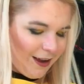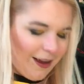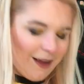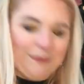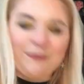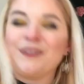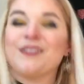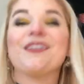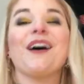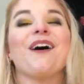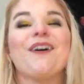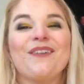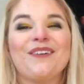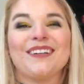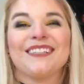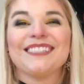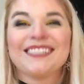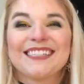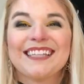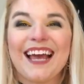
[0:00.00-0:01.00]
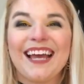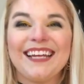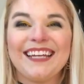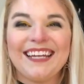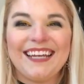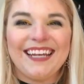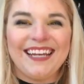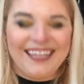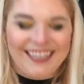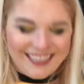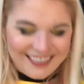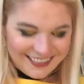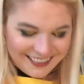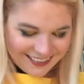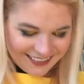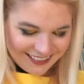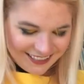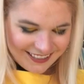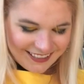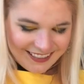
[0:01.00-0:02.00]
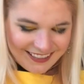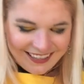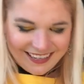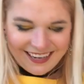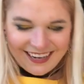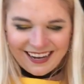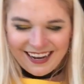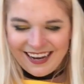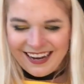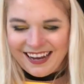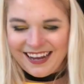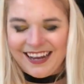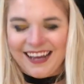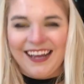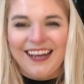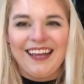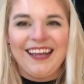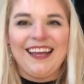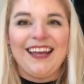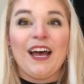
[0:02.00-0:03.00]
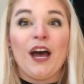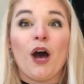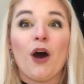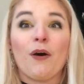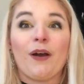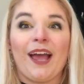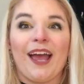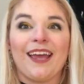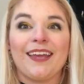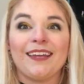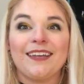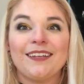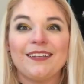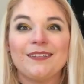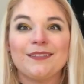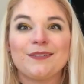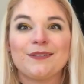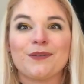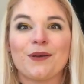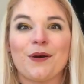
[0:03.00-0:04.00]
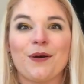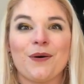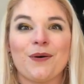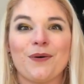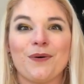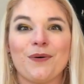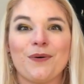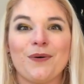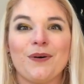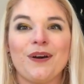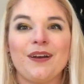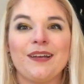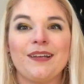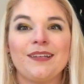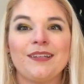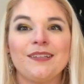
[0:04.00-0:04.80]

I'm so excited. Uh, okay, so